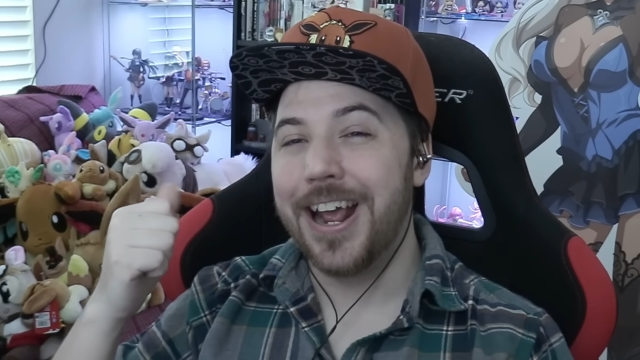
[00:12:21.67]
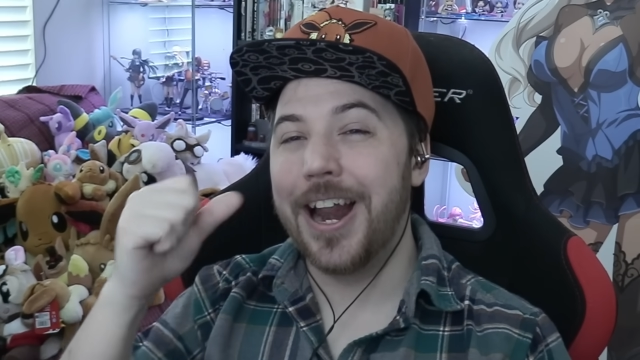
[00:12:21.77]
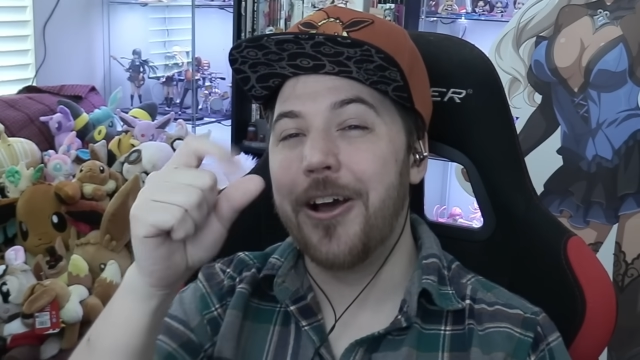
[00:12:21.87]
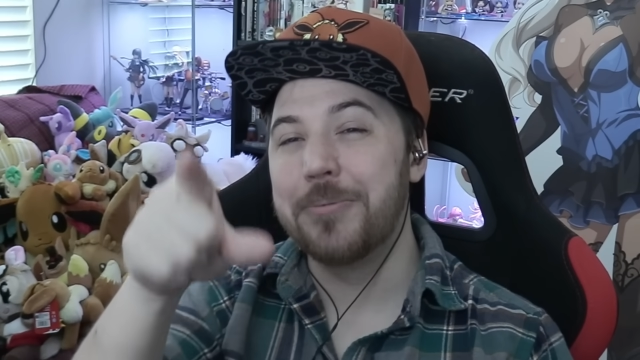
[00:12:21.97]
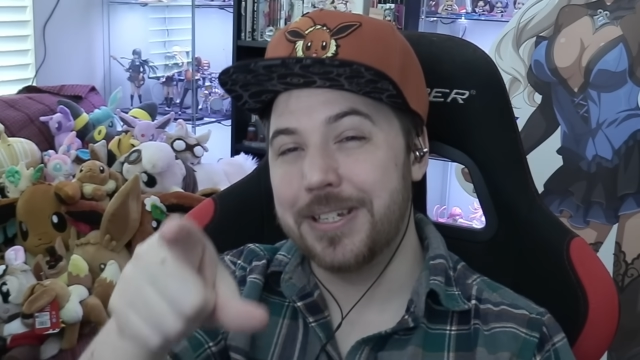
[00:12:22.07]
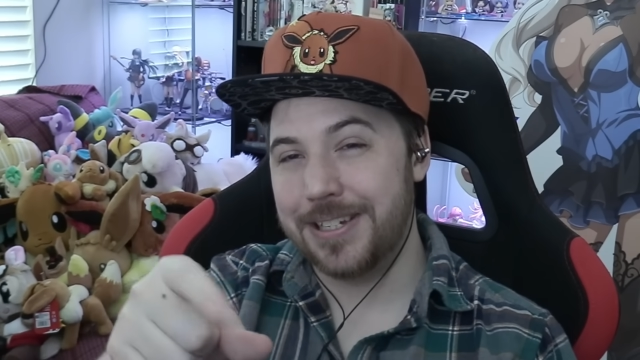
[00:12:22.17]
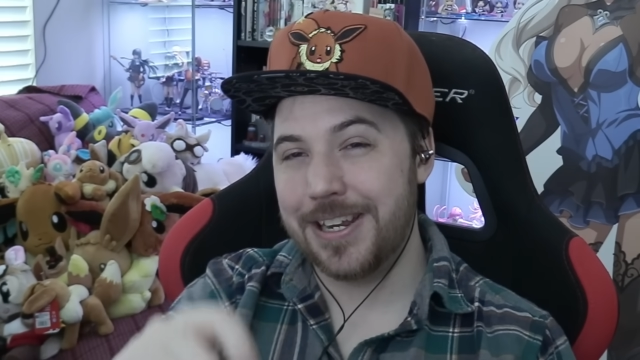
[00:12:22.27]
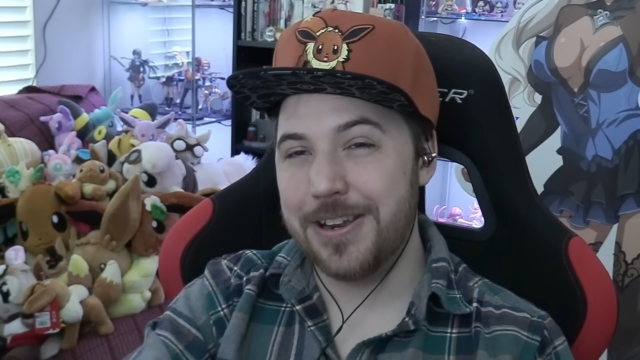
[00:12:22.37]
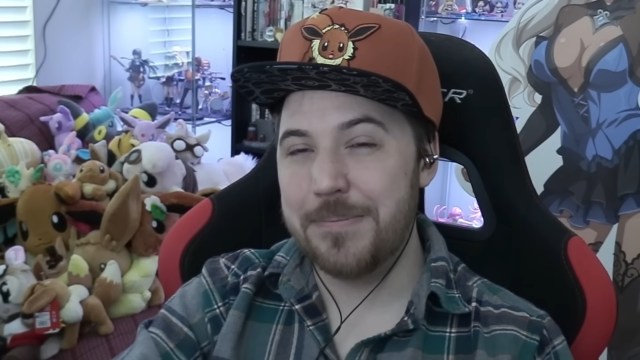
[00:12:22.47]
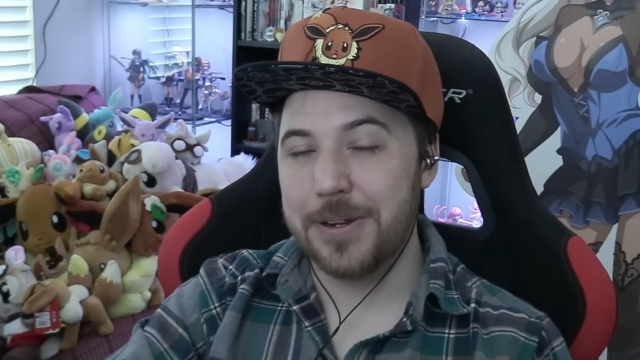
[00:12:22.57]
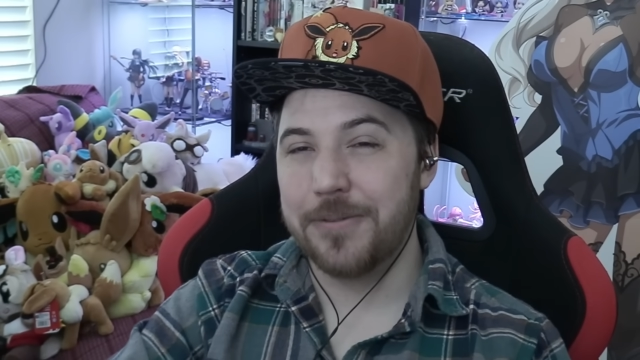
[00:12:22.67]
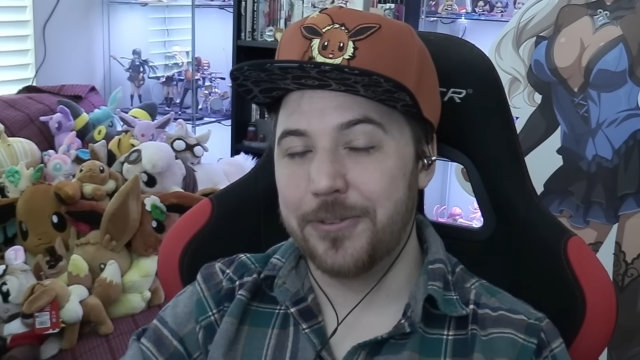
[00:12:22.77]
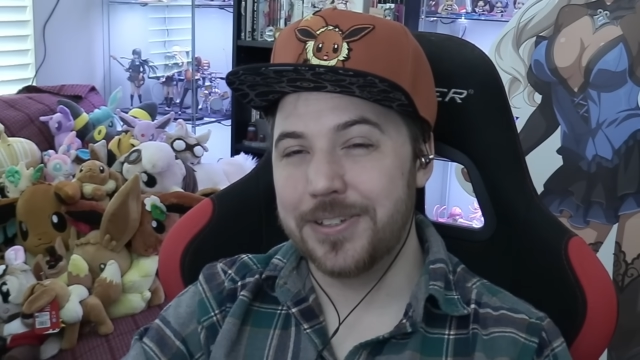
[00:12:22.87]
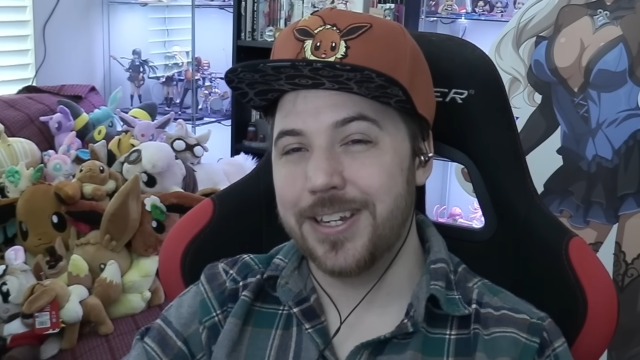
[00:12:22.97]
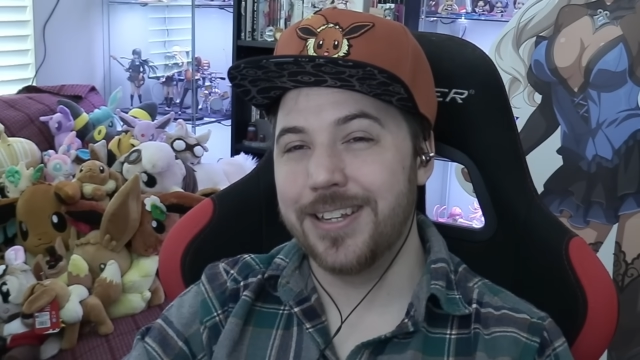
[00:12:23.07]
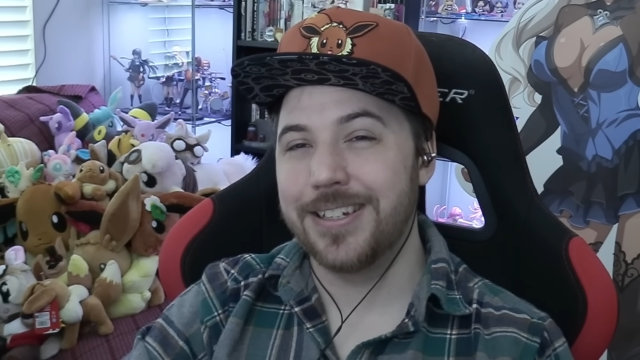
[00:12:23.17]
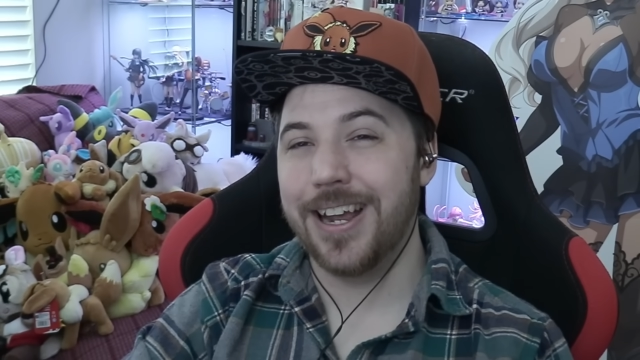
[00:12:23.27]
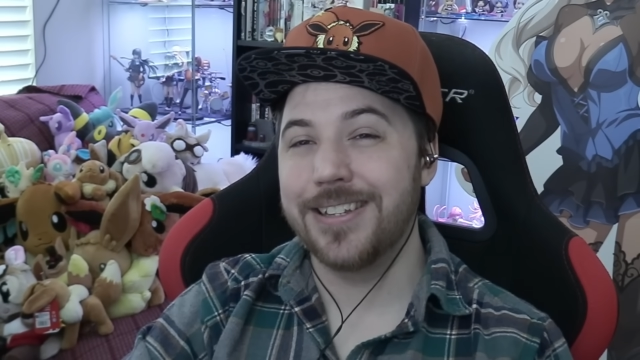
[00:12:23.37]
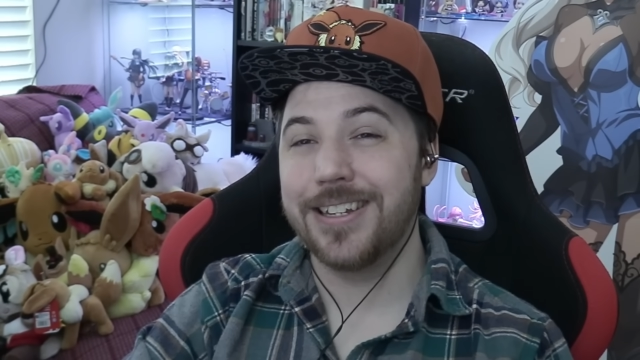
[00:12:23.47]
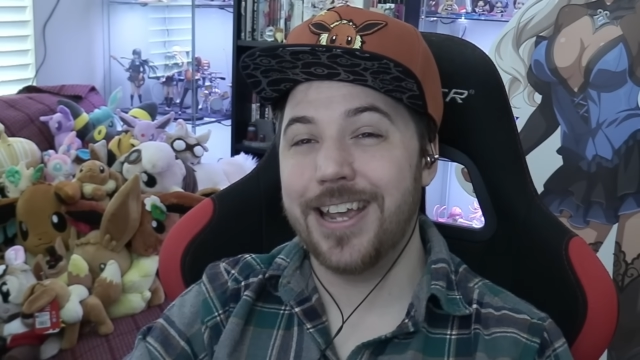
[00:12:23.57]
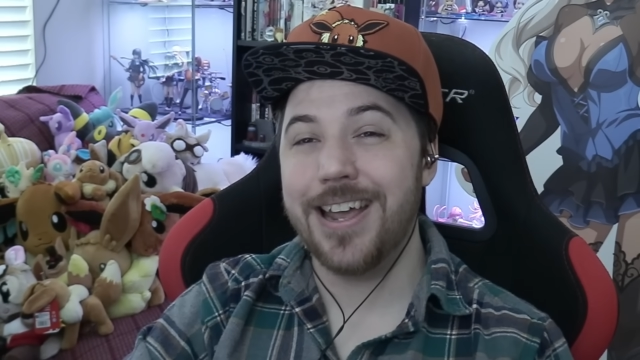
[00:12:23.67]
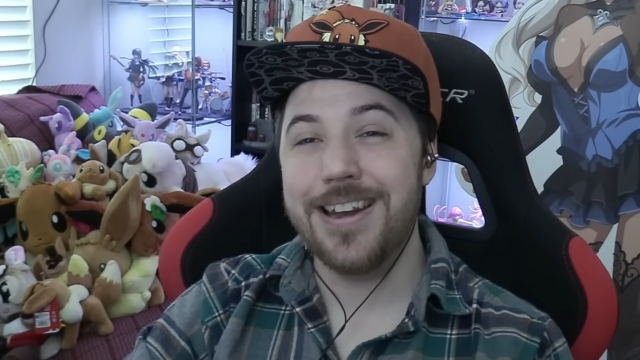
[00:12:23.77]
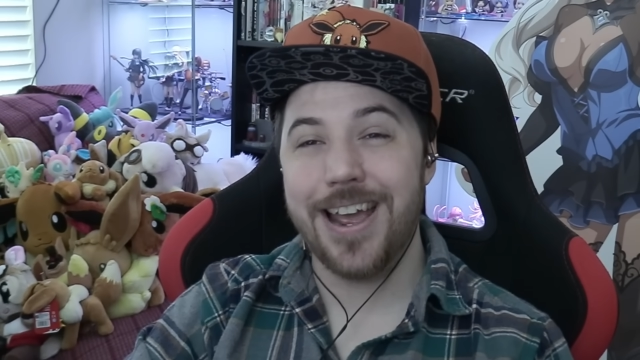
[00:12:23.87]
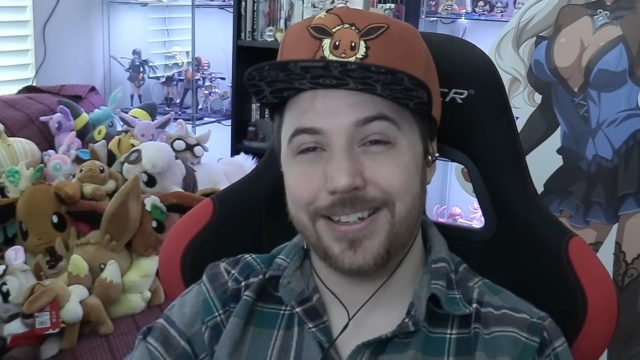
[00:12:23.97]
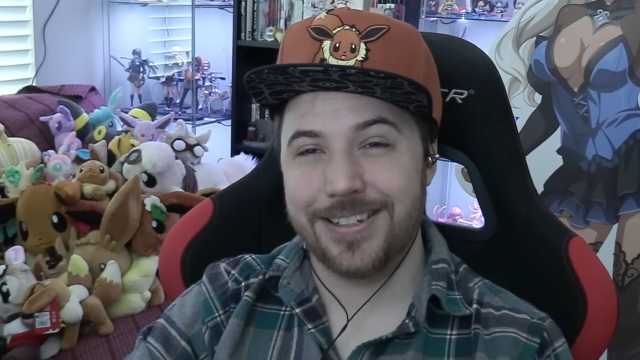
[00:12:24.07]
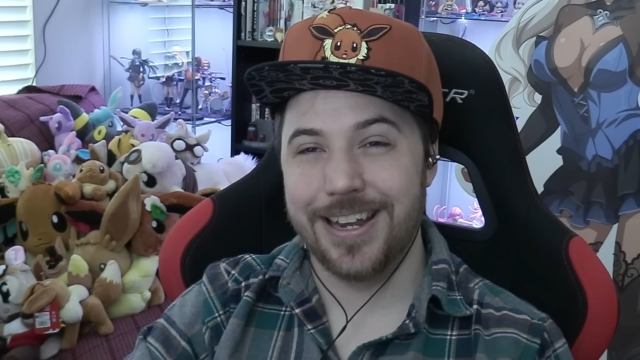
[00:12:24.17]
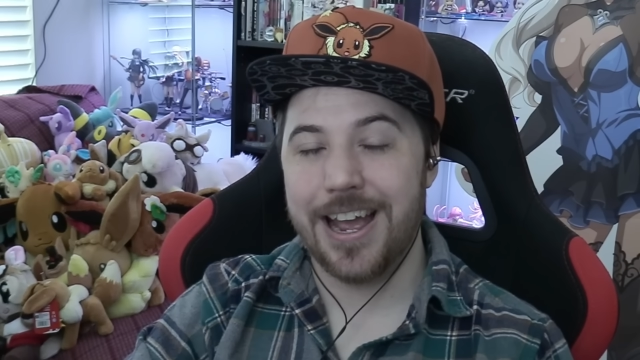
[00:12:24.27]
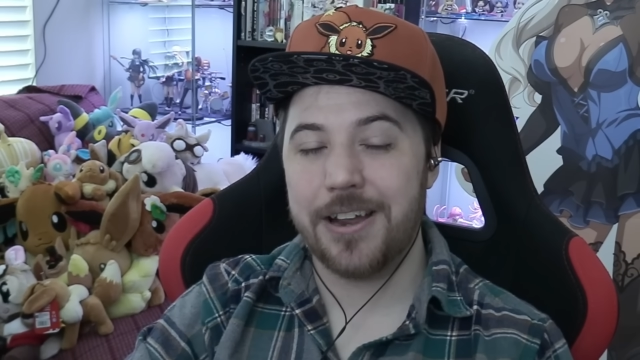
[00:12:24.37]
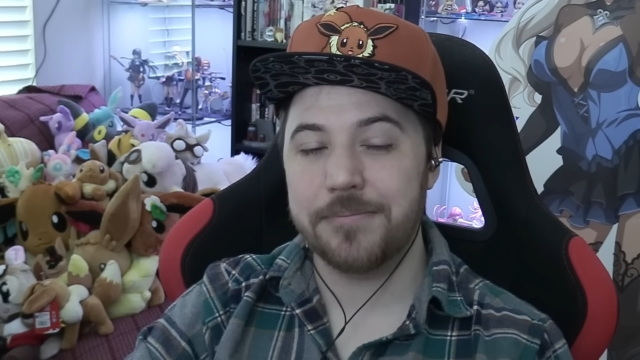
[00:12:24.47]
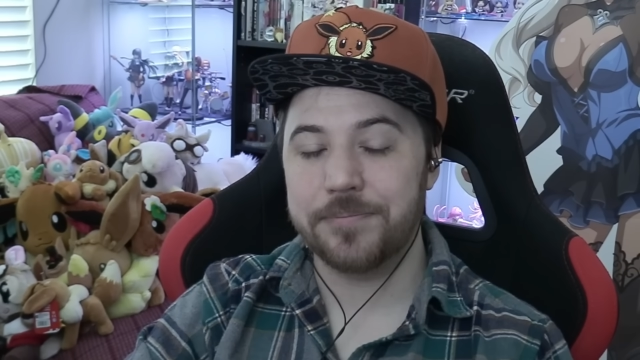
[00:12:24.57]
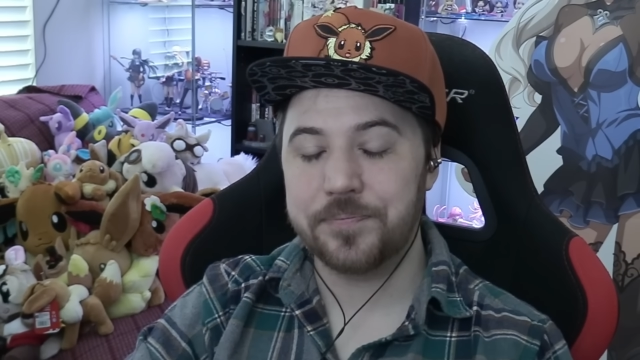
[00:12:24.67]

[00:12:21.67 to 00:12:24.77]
And I hope to see you beautiful sons and guns again next time.